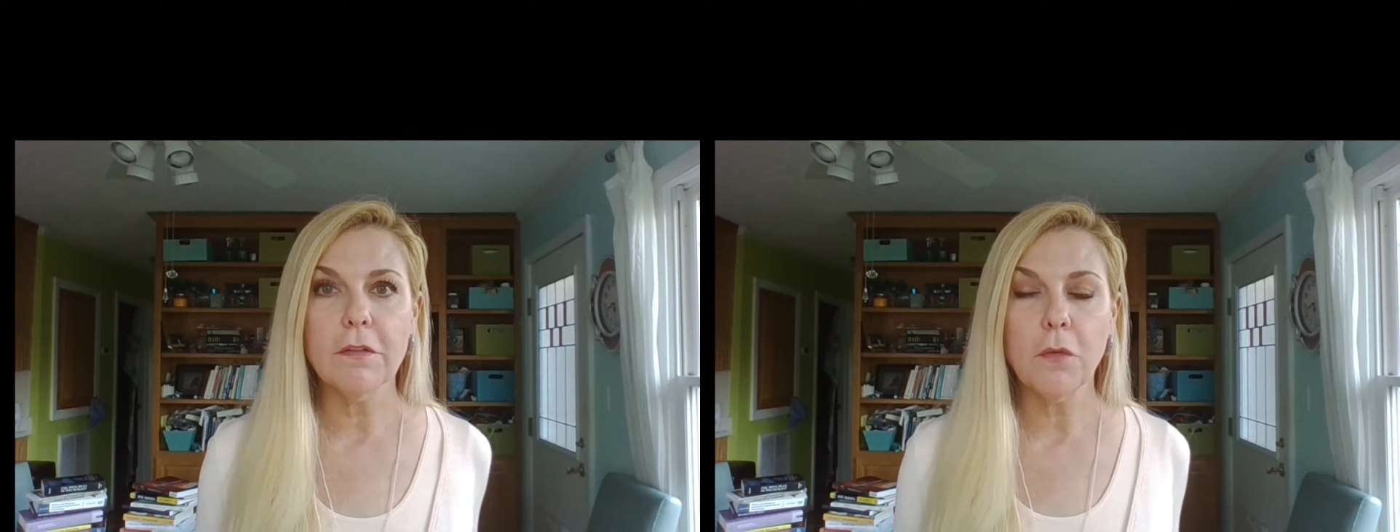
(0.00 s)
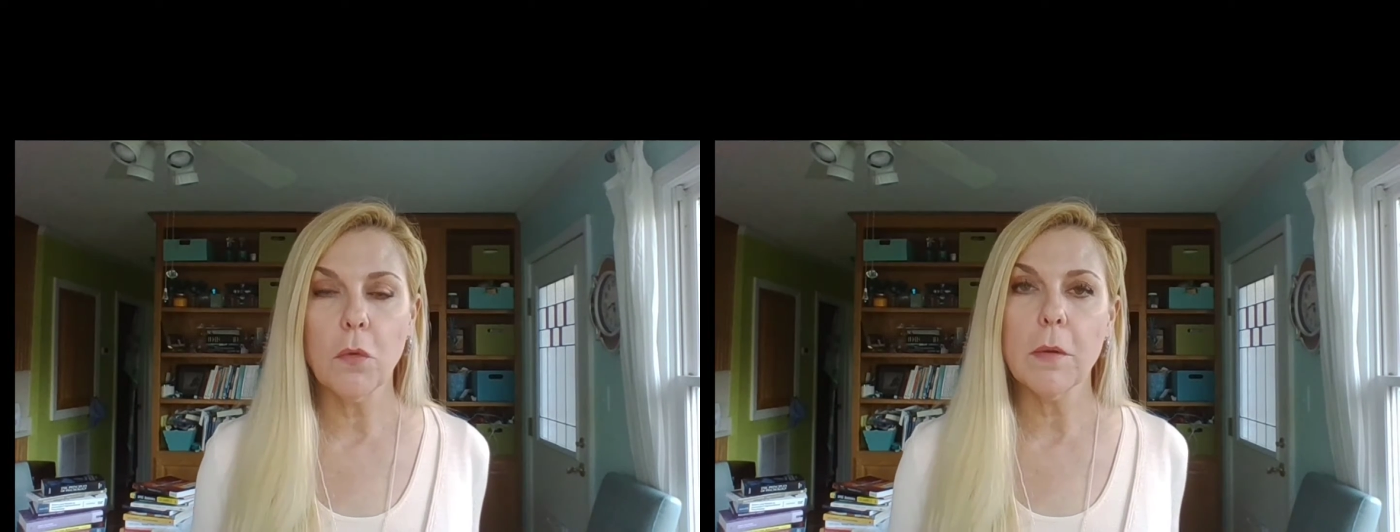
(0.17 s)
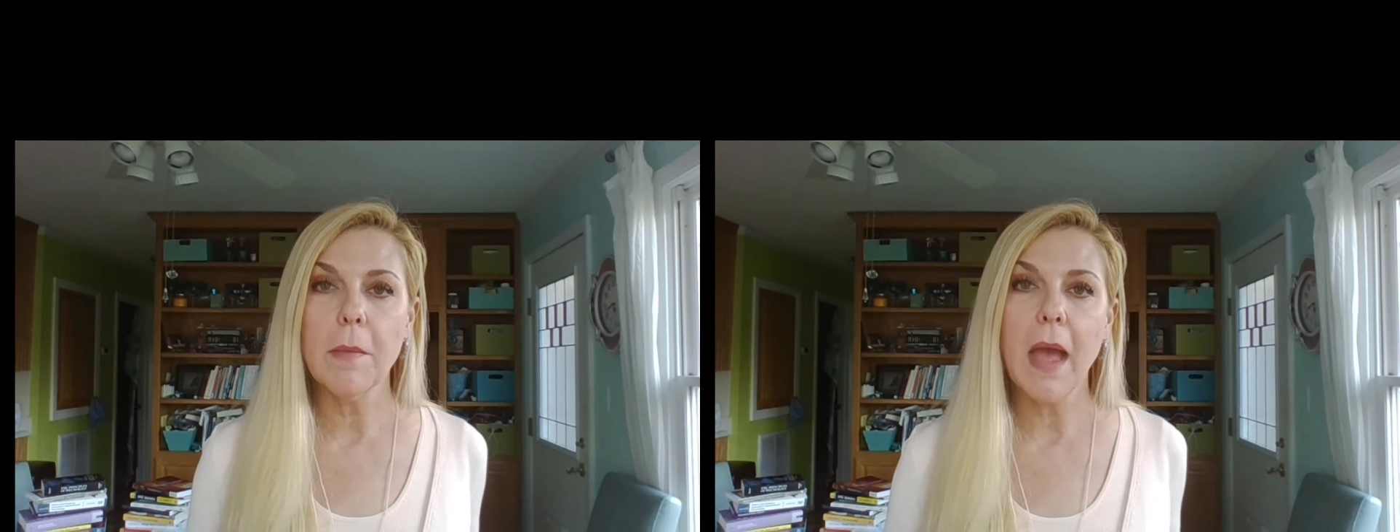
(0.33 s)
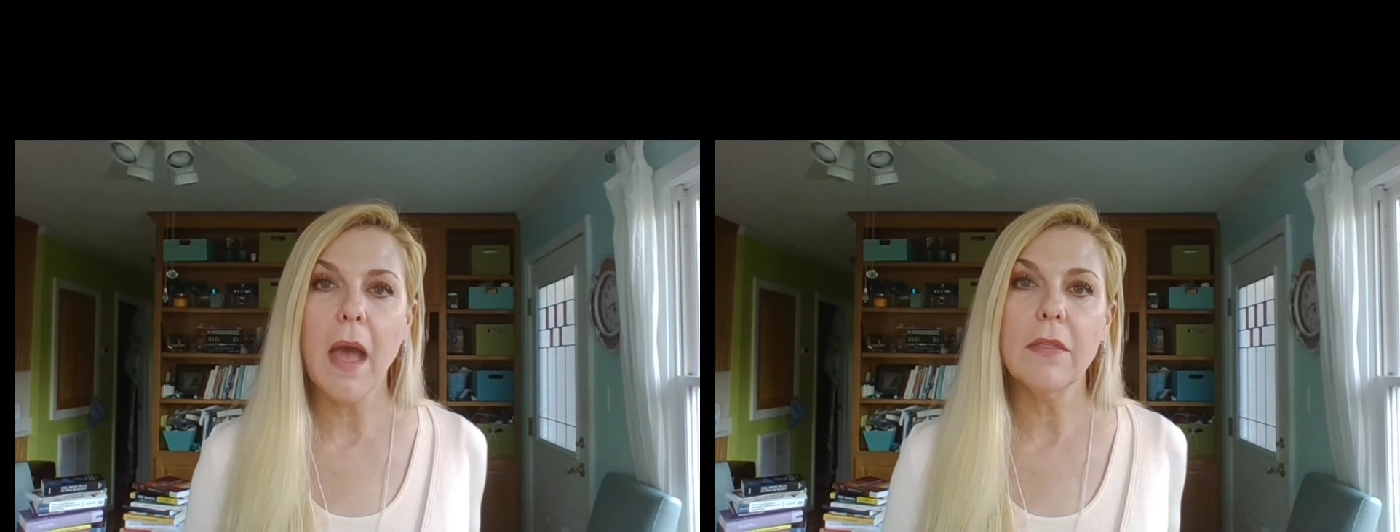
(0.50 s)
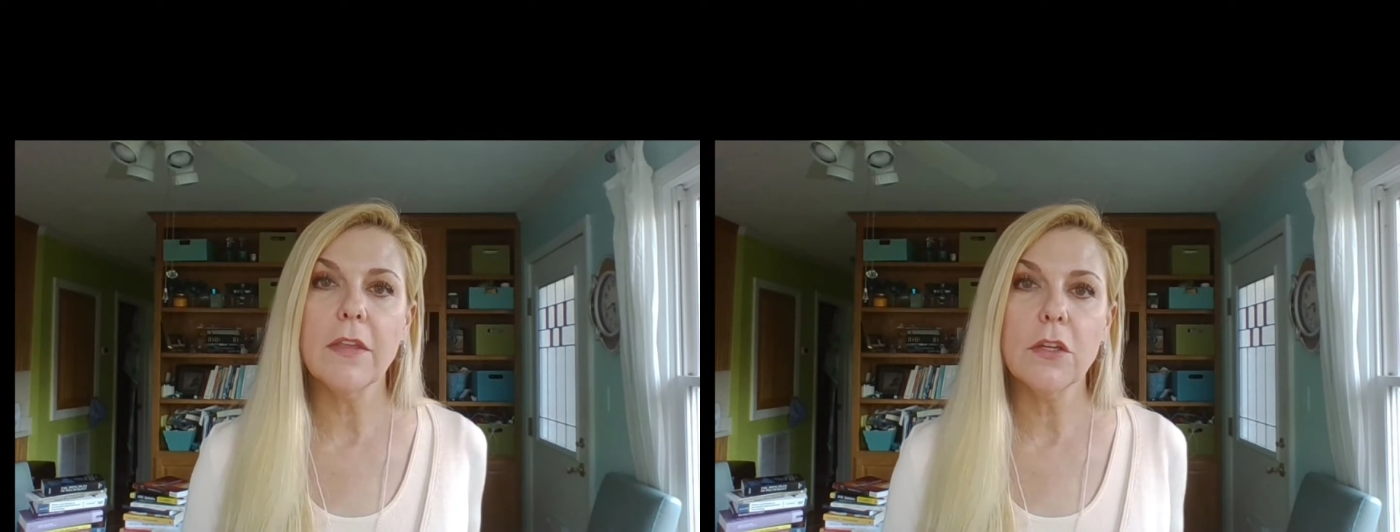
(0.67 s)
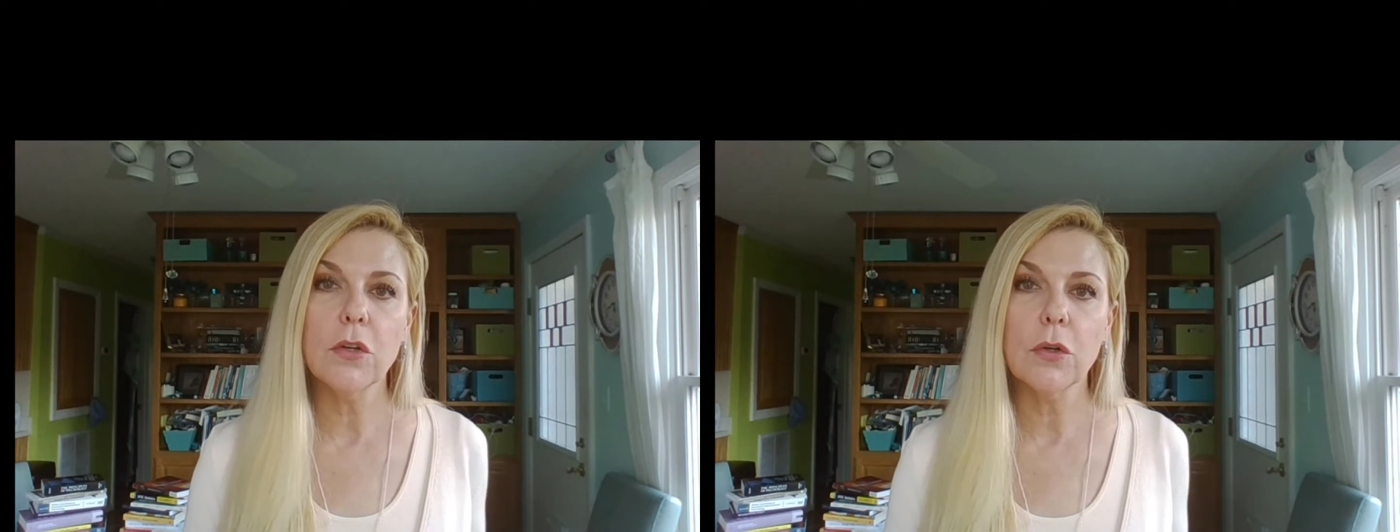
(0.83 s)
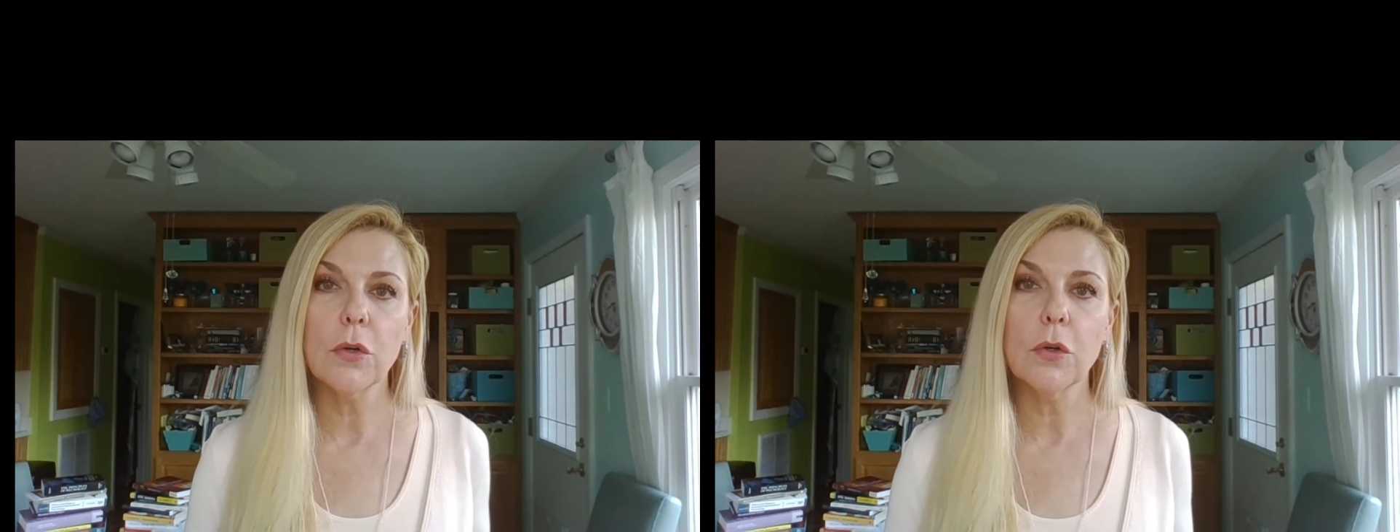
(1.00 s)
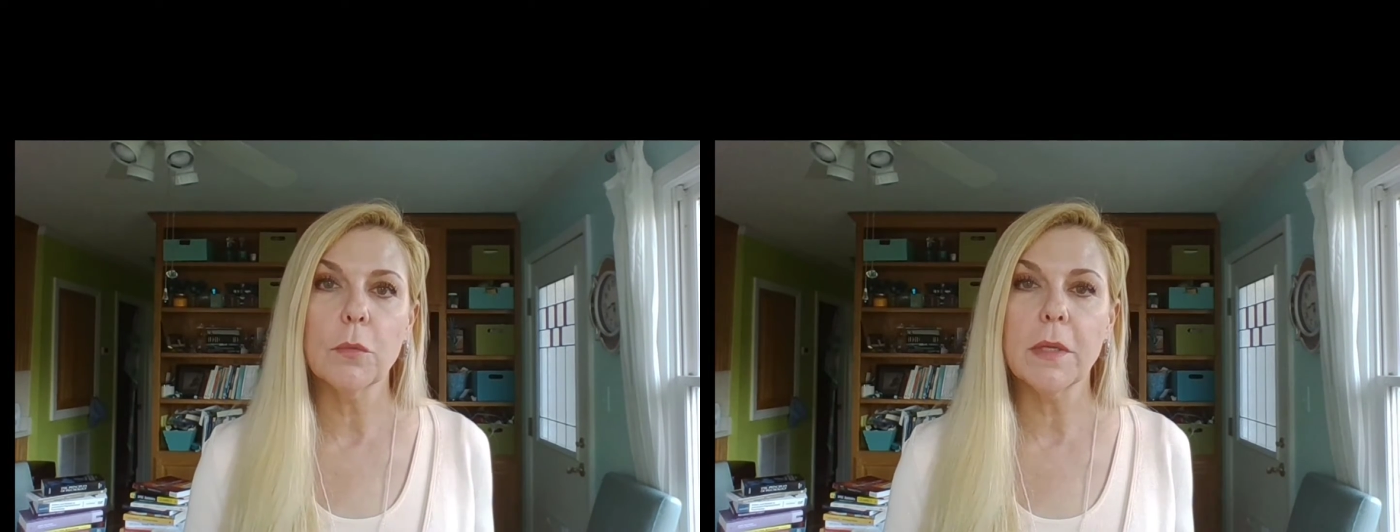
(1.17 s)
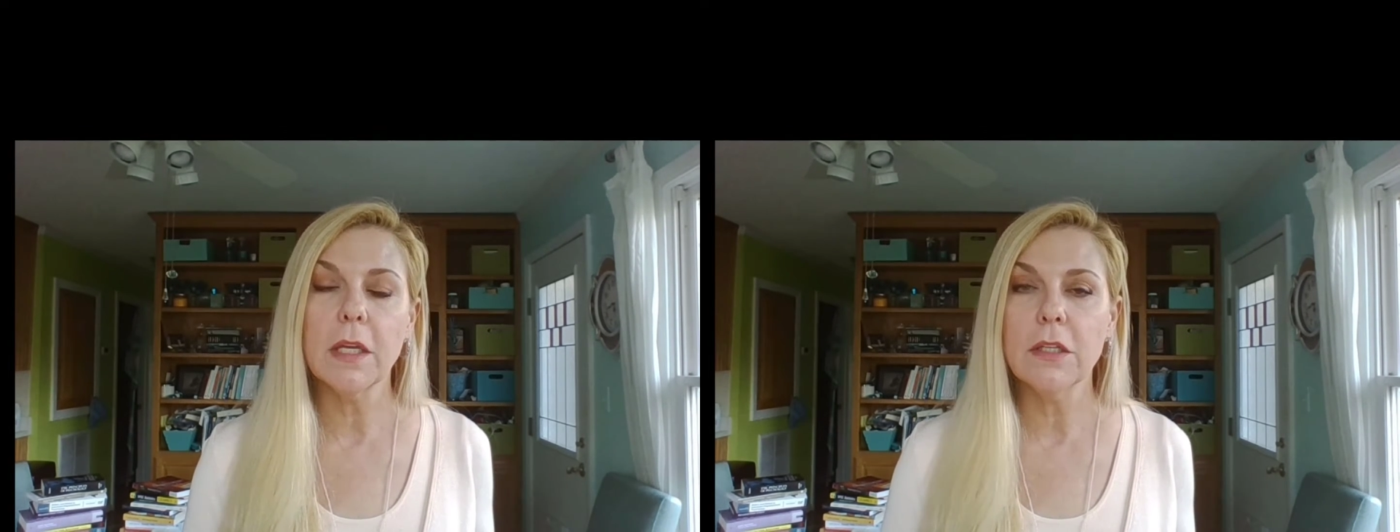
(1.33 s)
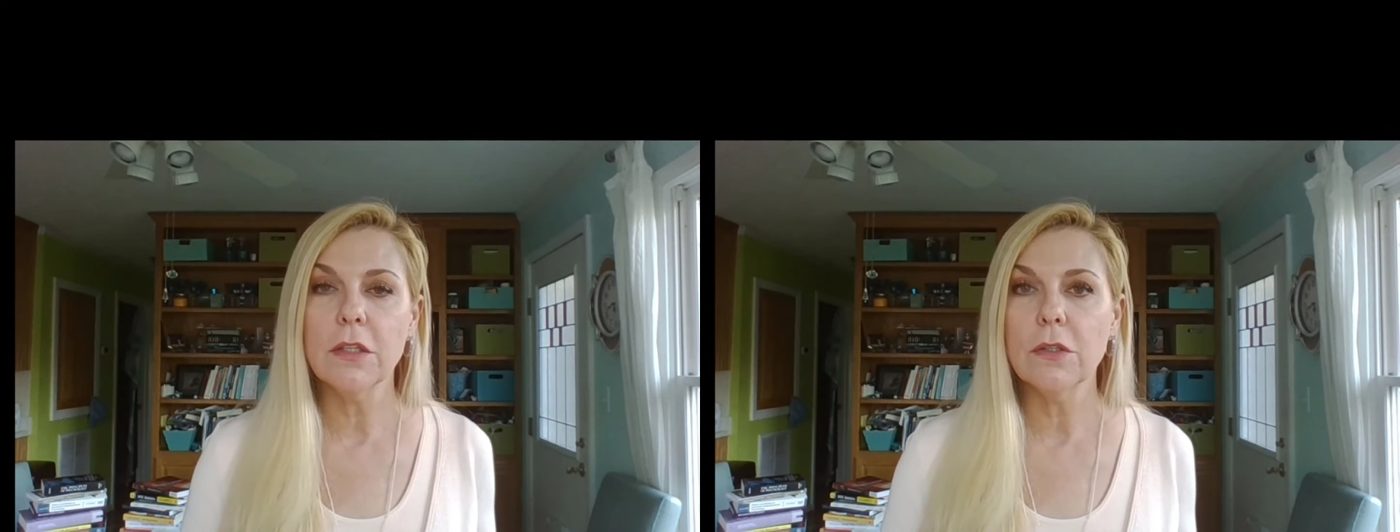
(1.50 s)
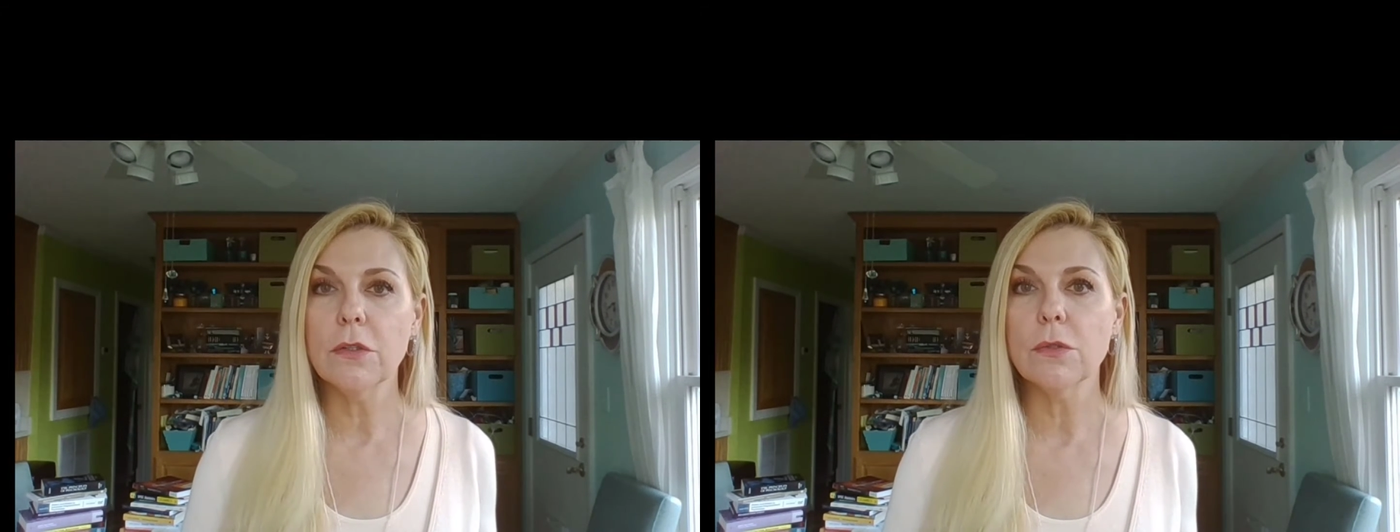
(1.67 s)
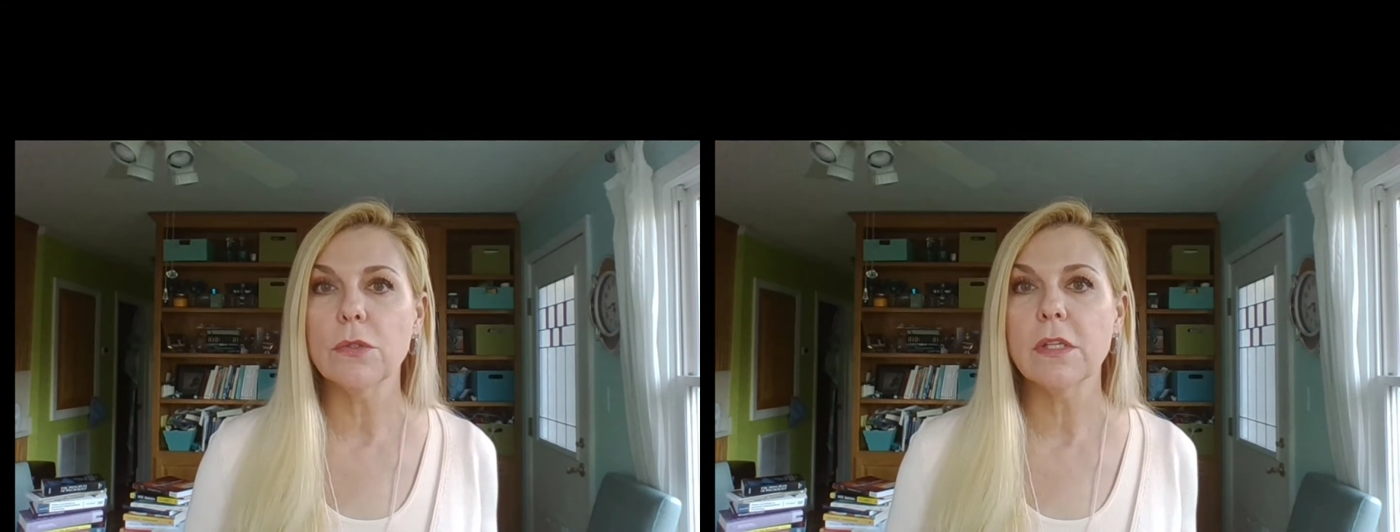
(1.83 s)
format that your group can
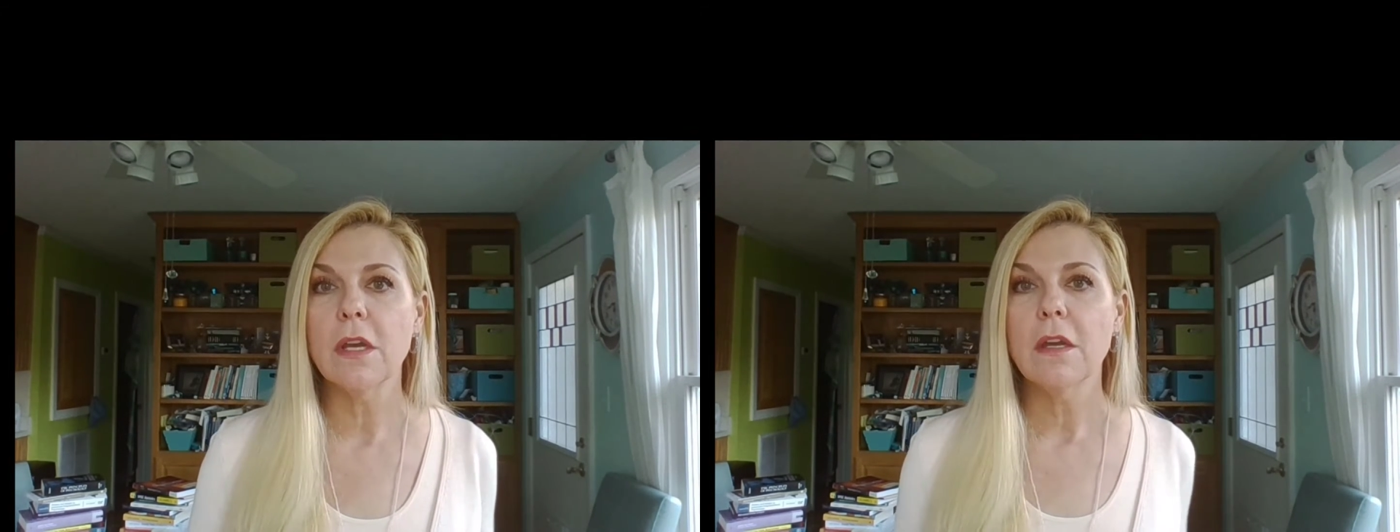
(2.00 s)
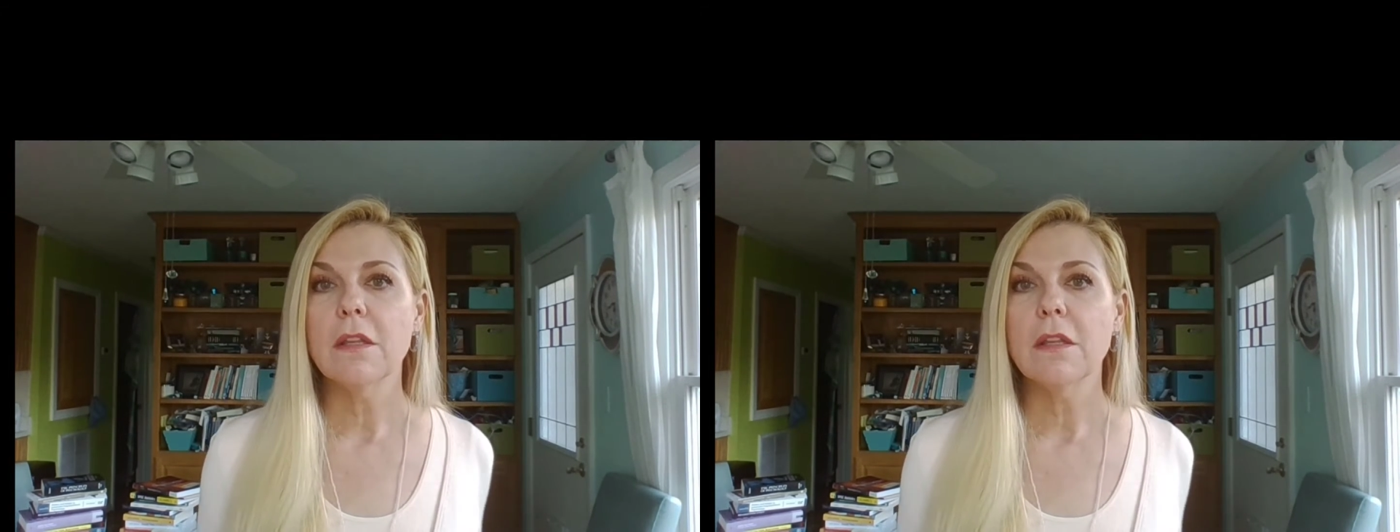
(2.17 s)
use,